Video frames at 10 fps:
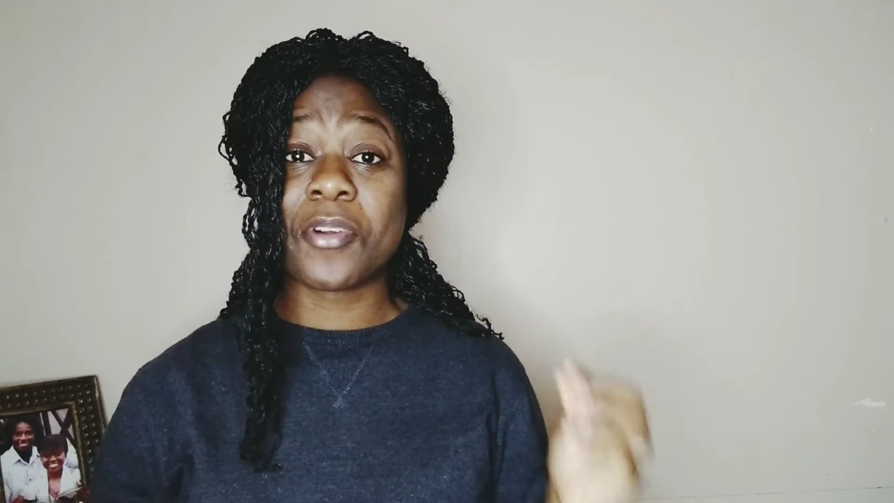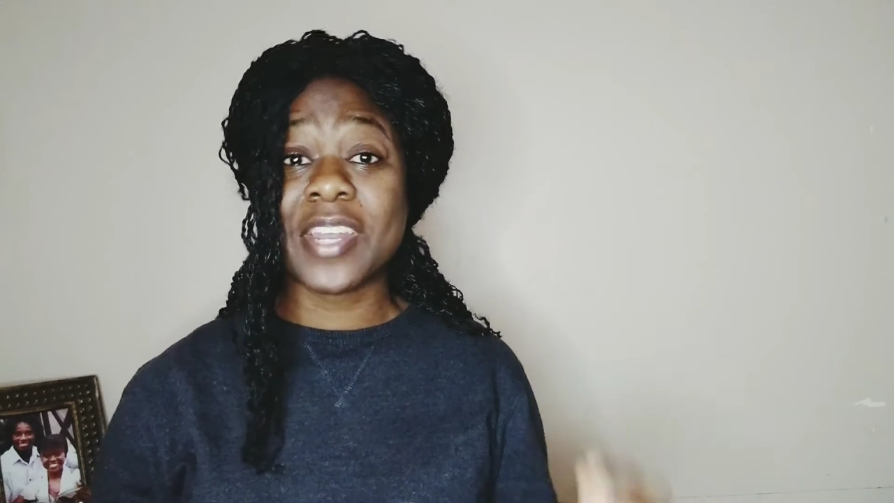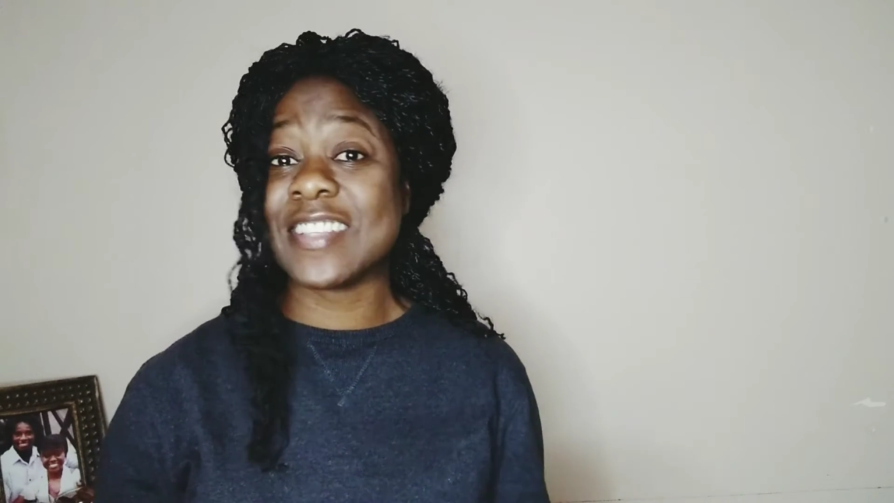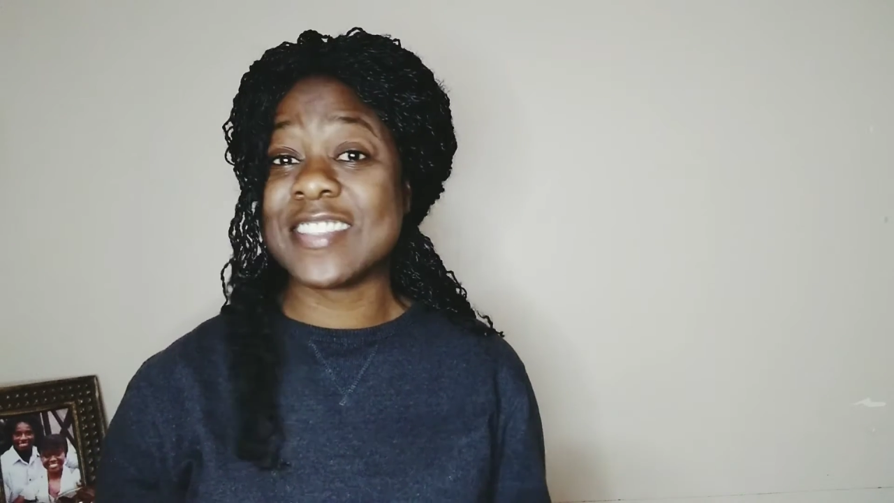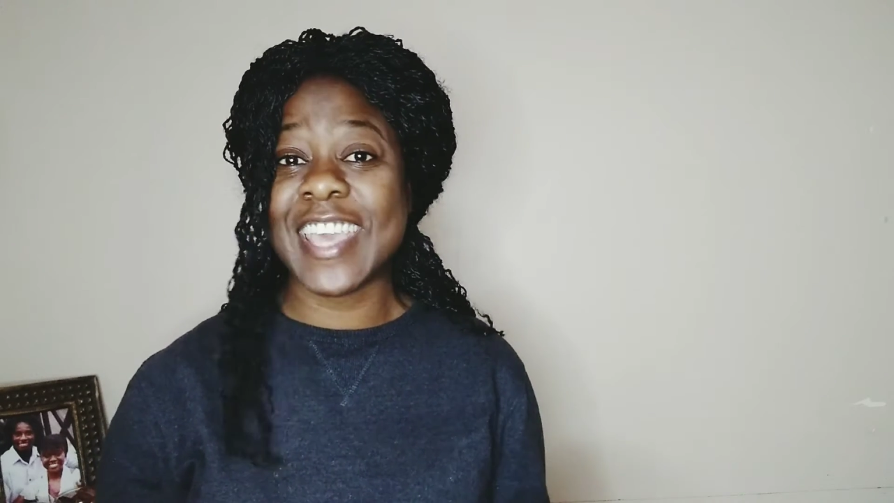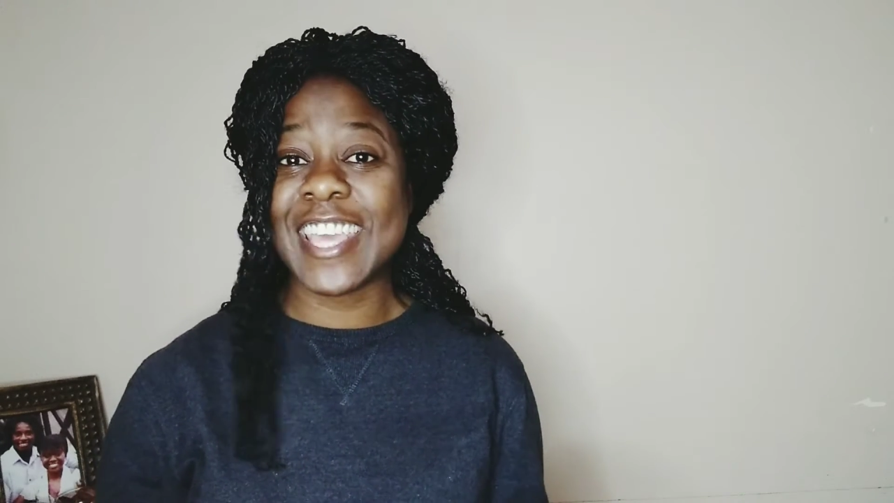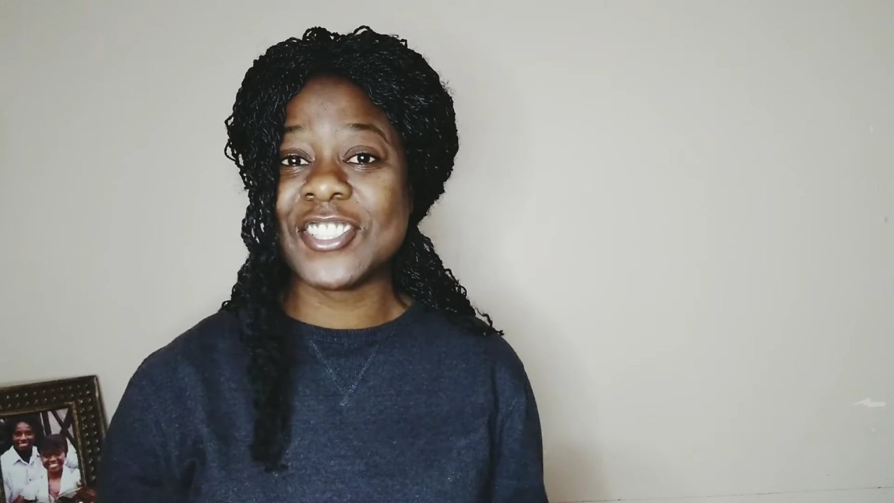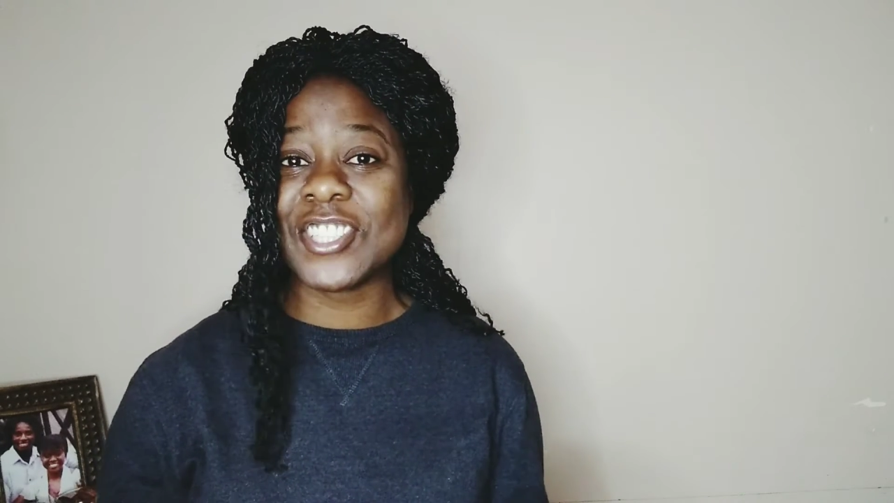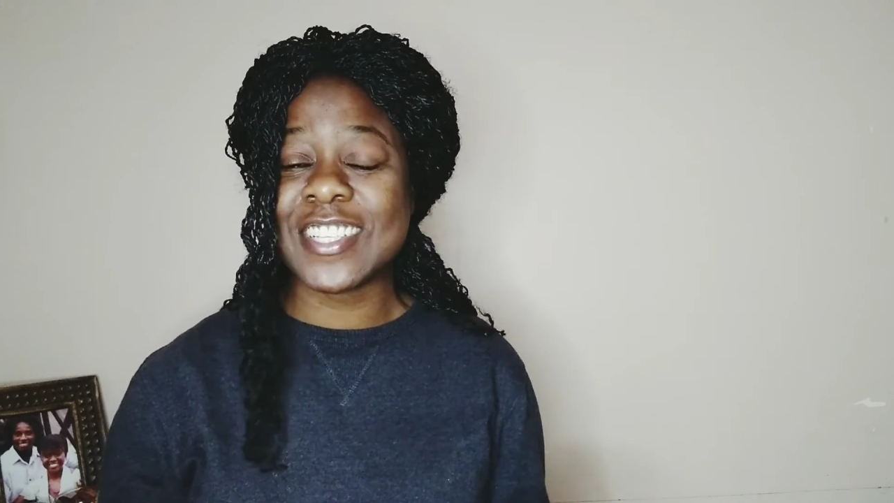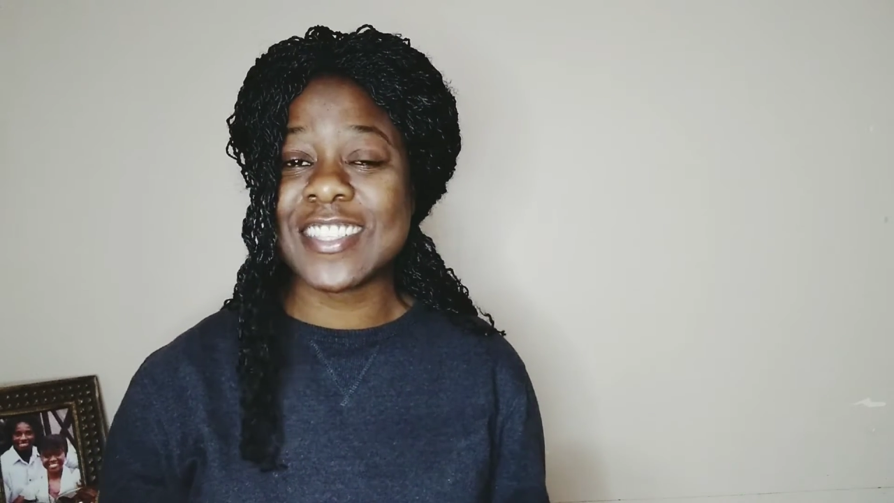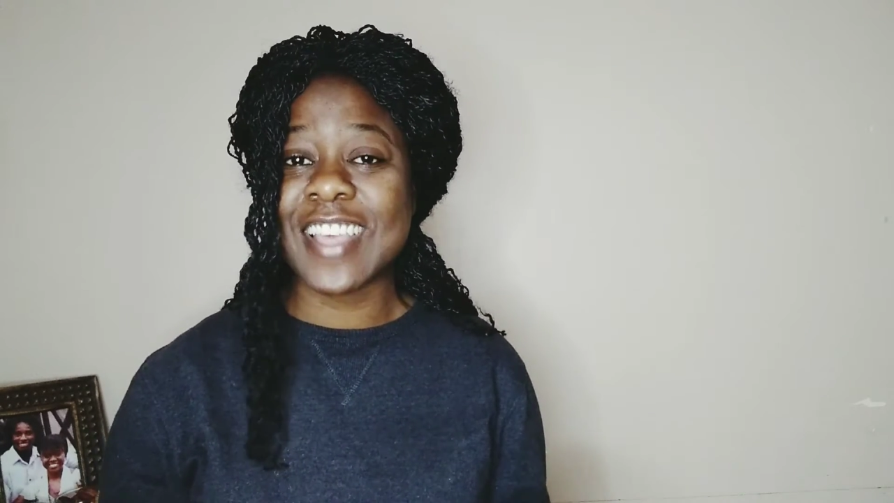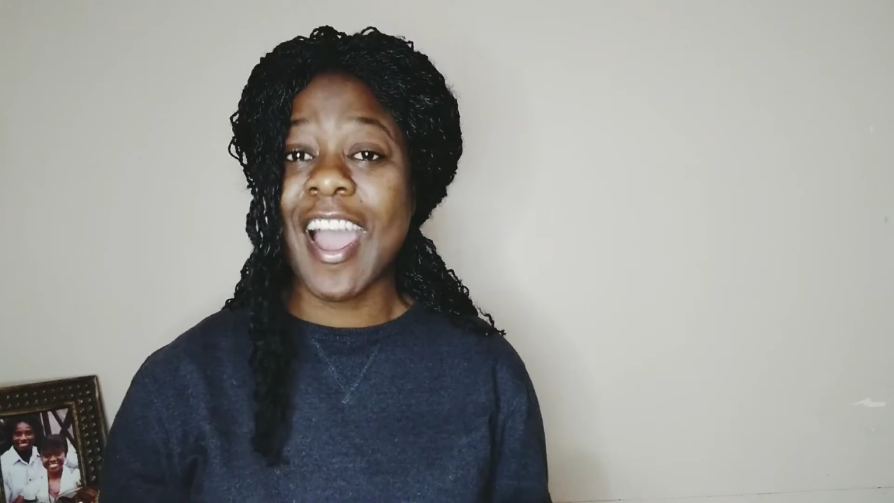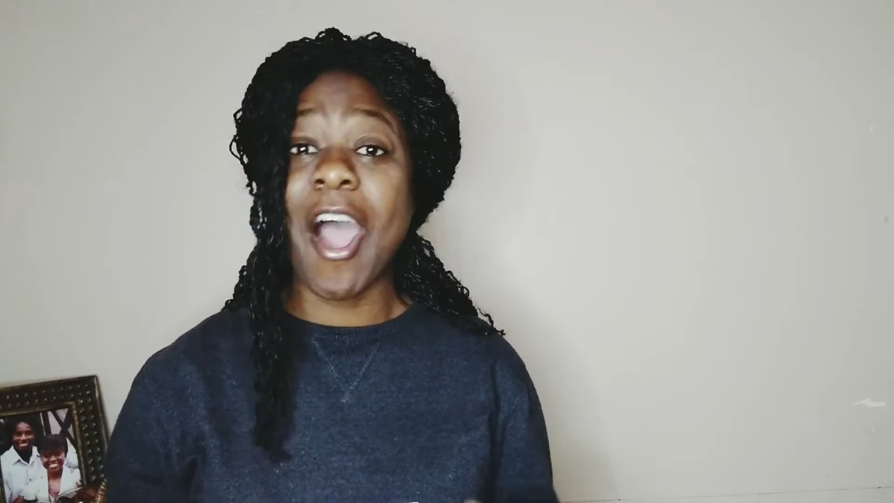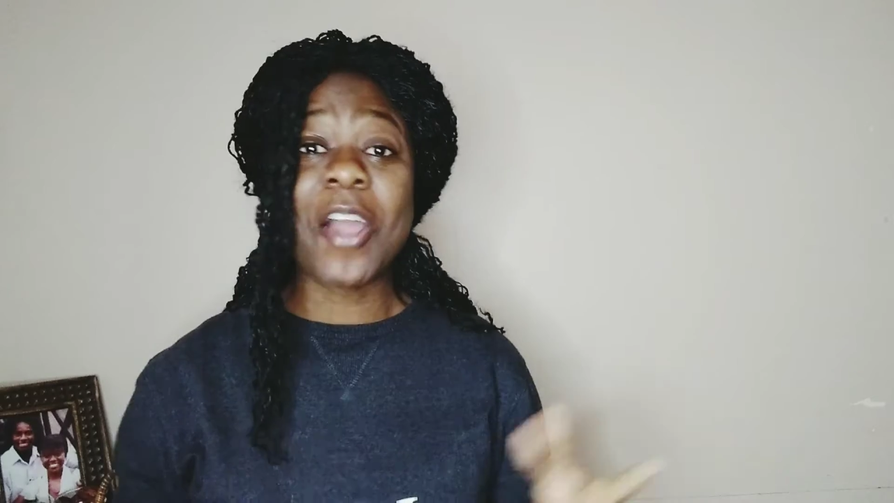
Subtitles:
pronunciations,